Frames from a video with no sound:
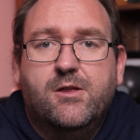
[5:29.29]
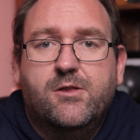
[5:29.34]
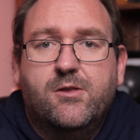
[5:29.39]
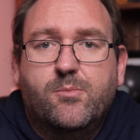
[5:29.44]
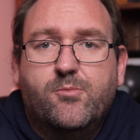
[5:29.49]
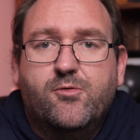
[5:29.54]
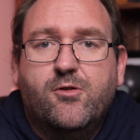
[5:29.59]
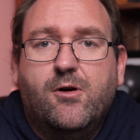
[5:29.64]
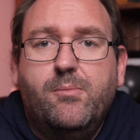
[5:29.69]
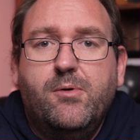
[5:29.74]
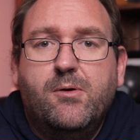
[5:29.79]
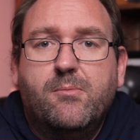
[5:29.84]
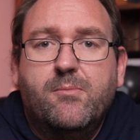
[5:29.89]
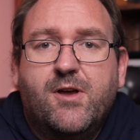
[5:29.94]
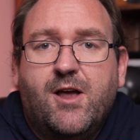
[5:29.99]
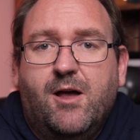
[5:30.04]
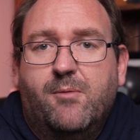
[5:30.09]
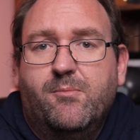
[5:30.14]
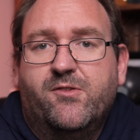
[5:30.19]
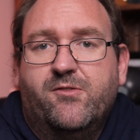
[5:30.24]
The problem
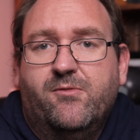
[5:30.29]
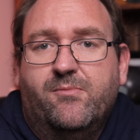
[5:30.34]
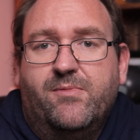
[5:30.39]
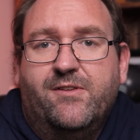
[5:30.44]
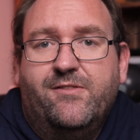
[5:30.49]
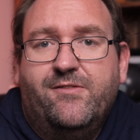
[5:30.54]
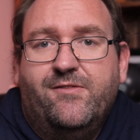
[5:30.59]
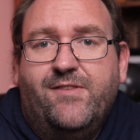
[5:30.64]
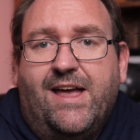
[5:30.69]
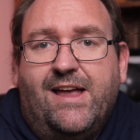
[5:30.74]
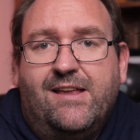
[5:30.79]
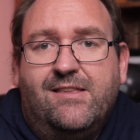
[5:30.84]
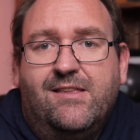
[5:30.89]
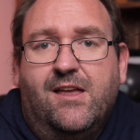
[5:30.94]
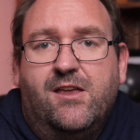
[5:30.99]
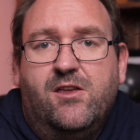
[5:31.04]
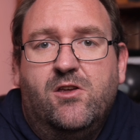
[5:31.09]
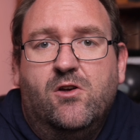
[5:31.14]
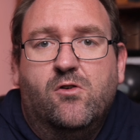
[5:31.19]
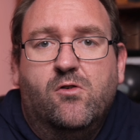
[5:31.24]
comes from the fact
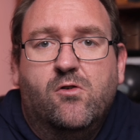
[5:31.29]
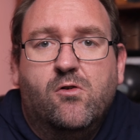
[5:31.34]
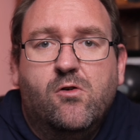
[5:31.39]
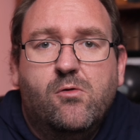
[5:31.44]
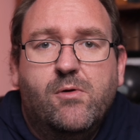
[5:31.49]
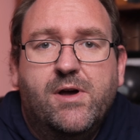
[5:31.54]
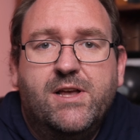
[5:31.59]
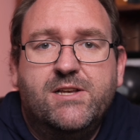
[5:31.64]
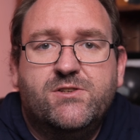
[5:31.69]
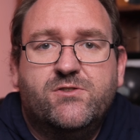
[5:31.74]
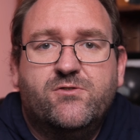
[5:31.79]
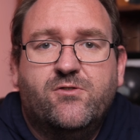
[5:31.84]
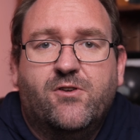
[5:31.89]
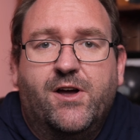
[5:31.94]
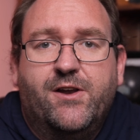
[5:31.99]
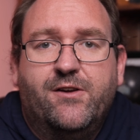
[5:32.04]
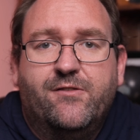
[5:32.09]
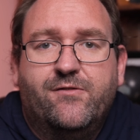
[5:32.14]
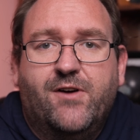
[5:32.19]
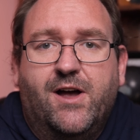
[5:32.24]
that you're always
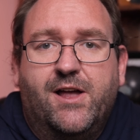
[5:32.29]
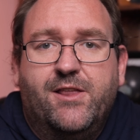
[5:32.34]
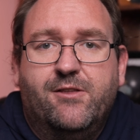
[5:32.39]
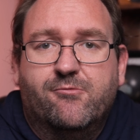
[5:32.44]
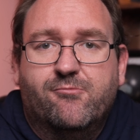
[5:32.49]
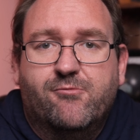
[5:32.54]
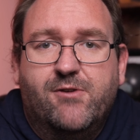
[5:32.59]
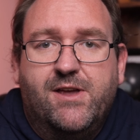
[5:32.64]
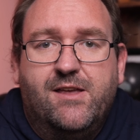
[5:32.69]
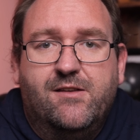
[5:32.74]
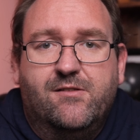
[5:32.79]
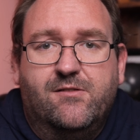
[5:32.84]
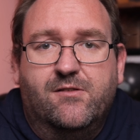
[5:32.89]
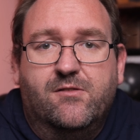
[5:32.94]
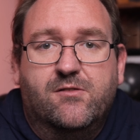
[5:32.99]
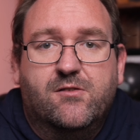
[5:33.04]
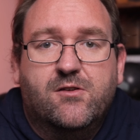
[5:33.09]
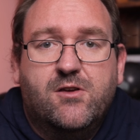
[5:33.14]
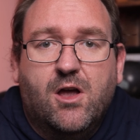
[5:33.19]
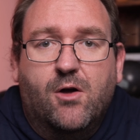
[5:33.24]
trying to find a
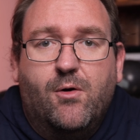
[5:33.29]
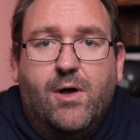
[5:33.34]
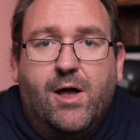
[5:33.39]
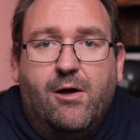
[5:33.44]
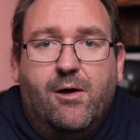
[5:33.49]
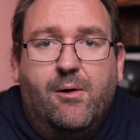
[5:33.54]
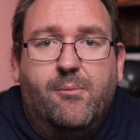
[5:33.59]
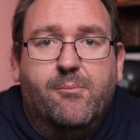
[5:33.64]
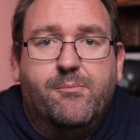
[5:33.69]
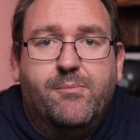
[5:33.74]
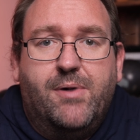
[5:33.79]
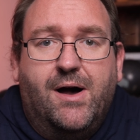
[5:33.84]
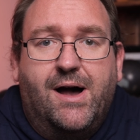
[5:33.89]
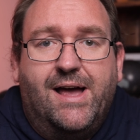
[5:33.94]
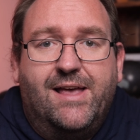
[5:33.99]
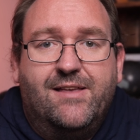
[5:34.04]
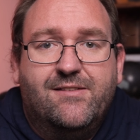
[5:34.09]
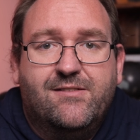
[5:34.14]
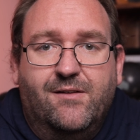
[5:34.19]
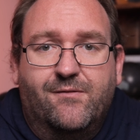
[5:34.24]
reason to go out and
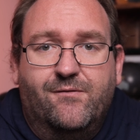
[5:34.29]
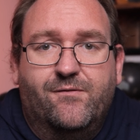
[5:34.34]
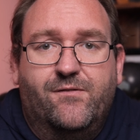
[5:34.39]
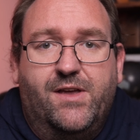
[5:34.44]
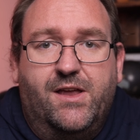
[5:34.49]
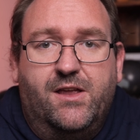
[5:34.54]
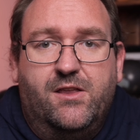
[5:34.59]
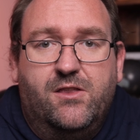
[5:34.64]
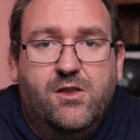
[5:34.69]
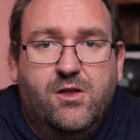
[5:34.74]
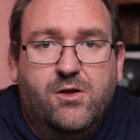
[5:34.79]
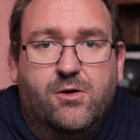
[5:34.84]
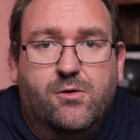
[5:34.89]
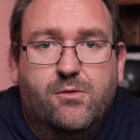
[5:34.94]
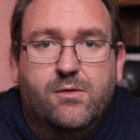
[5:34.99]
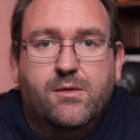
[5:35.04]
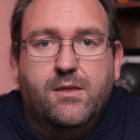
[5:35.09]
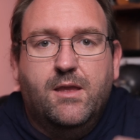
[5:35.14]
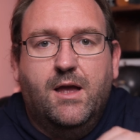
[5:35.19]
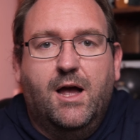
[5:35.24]
buy something
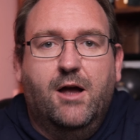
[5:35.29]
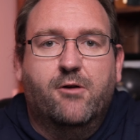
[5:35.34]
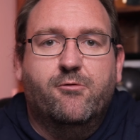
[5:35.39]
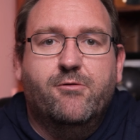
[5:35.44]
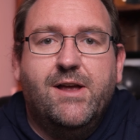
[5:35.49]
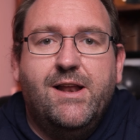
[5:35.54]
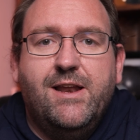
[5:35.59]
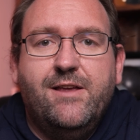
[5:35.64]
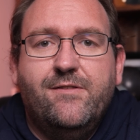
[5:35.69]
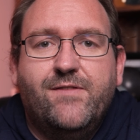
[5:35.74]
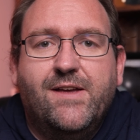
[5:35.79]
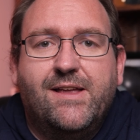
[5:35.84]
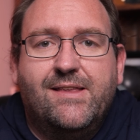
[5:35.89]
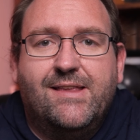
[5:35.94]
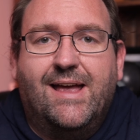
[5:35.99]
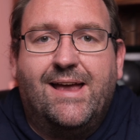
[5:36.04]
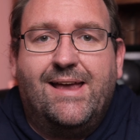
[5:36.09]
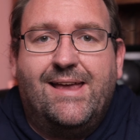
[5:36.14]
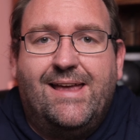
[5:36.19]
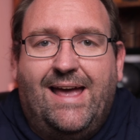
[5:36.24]
new. I really think
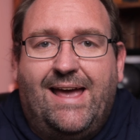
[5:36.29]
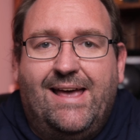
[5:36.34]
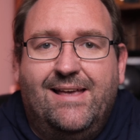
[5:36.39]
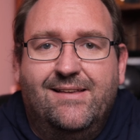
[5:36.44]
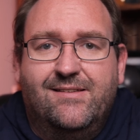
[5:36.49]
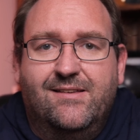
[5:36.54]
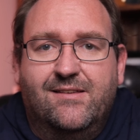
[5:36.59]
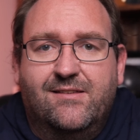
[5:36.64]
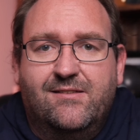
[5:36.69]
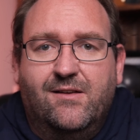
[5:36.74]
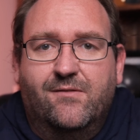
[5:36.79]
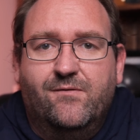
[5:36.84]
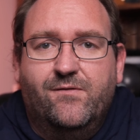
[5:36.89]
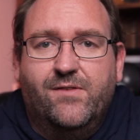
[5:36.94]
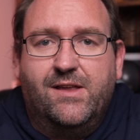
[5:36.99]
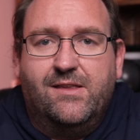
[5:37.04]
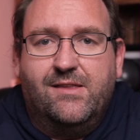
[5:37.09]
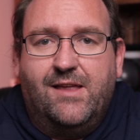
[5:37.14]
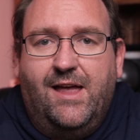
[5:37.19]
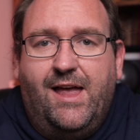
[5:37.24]
that G.A.S is
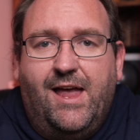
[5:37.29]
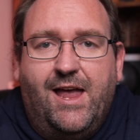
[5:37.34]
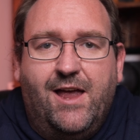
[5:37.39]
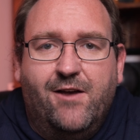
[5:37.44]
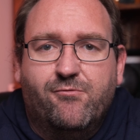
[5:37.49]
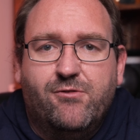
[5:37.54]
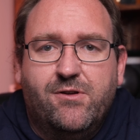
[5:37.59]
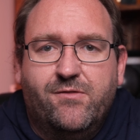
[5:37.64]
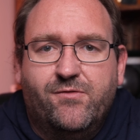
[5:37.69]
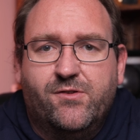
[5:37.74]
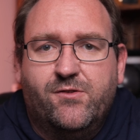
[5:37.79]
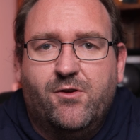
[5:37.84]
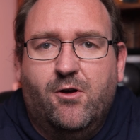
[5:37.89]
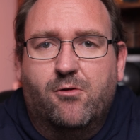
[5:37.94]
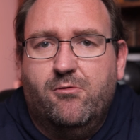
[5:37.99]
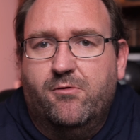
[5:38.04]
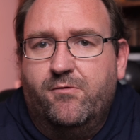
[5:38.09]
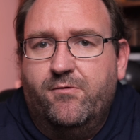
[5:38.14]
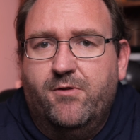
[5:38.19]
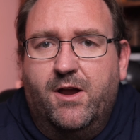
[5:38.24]
something that every
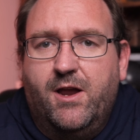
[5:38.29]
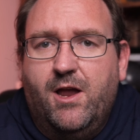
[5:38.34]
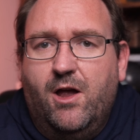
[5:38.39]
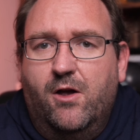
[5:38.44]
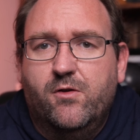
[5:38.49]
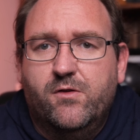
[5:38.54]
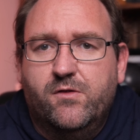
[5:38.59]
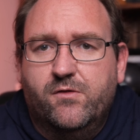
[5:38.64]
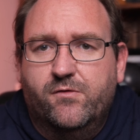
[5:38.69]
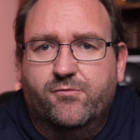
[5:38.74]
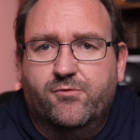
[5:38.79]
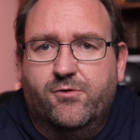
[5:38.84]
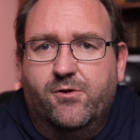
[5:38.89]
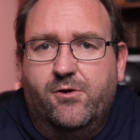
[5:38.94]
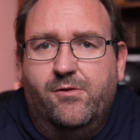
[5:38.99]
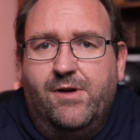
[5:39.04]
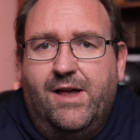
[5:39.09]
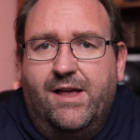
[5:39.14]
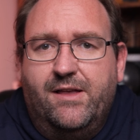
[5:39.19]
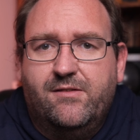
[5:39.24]
photographer goes
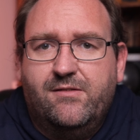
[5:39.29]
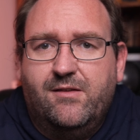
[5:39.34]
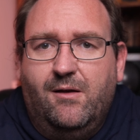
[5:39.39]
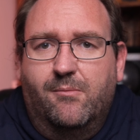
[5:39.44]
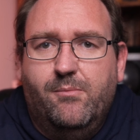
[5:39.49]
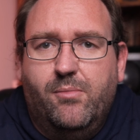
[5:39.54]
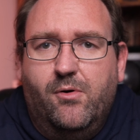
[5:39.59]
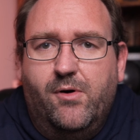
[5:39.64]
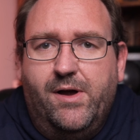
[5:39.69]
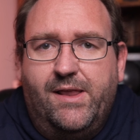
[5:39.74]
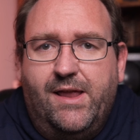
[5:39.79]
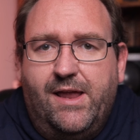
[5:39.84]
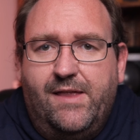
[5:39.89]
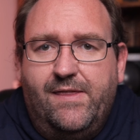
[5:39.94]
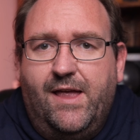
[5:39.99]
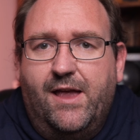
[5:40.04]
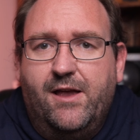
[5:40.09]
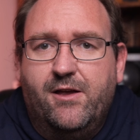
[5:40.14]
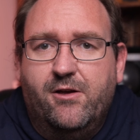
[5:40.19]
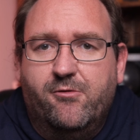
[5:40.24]
through at some point
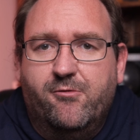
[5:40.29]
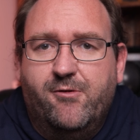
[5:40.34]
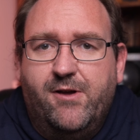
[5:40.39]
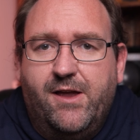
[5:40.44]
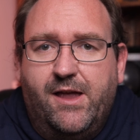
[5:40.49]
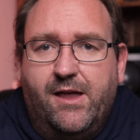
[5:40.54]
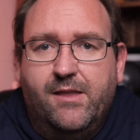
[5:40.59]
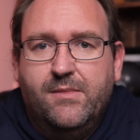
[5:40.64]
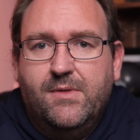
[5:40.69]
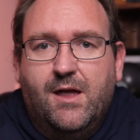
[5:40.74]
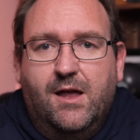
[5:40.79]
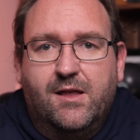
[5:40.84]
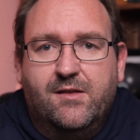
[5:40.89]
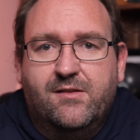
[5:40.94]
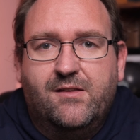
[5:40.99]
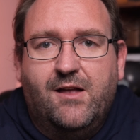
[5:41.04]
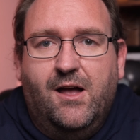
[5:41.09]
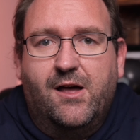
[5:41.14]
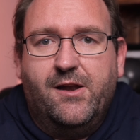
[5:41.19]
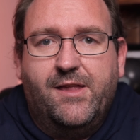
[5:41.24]
in their career. I
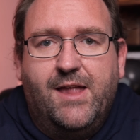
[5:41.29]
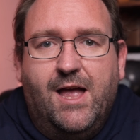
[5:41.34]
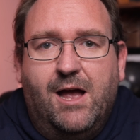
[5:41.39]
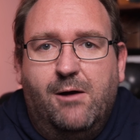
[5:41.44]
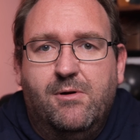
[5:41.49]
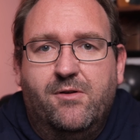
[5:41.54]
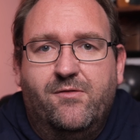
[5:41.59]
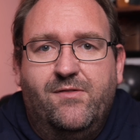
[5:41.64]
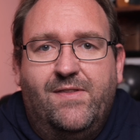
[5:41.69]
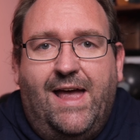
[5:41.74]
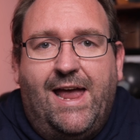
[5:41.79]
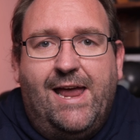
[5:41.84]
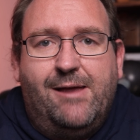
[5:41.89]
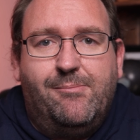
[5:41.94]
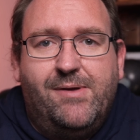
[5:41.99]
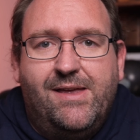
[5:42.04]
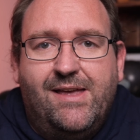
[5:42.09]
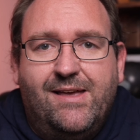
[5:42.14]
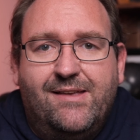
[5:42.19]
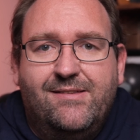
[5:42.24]
started out with an
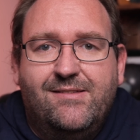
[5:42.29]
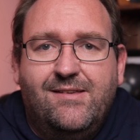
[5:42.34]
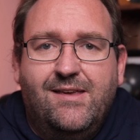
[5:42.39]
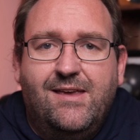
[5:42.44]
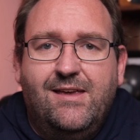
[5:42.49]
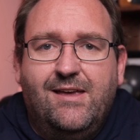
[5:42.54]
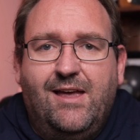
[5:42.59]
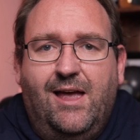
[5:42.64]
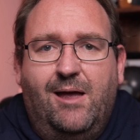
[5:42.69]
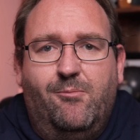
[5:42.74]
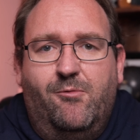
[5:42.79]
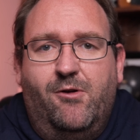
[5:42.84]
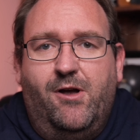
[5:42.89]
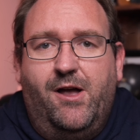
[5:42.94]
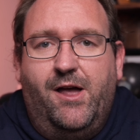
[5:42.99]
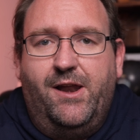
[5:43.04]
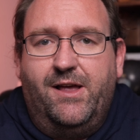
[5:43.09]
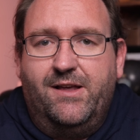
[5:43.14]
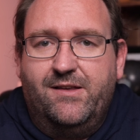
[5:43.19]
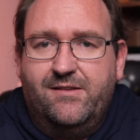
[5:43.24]
APS-C
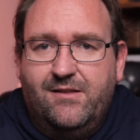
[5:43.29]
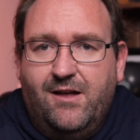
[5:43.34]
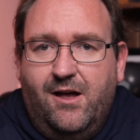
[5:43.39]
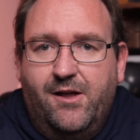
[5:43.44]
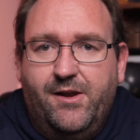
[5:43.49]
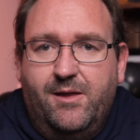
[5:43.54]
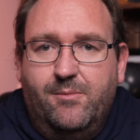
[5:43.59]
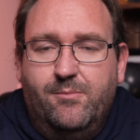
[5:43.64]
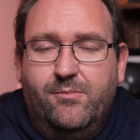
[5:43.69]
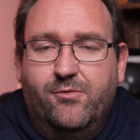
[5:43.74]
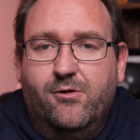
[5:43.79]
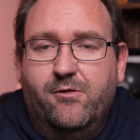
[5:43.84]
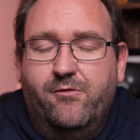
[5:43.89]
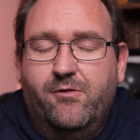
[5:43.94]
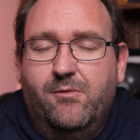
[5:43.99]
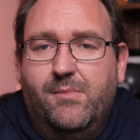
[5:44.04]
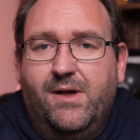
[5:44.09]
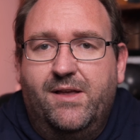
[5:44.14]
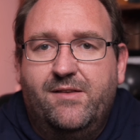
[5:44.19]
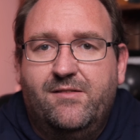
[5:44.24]
camera and I started
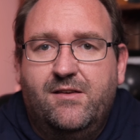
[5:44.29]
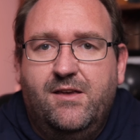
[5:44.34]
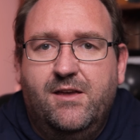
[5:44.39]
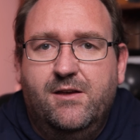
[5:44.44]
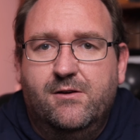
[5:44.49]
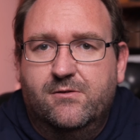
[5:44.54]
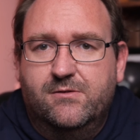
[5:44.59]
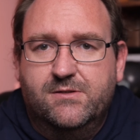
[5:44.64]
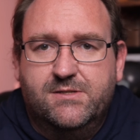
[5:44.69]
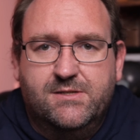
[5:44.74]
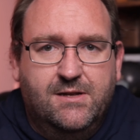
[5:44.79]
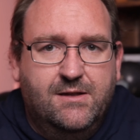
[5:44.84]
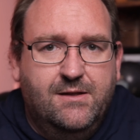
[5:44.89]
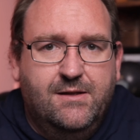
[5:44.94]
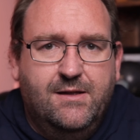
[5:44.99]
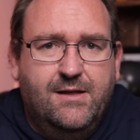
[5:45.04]
improving my skills,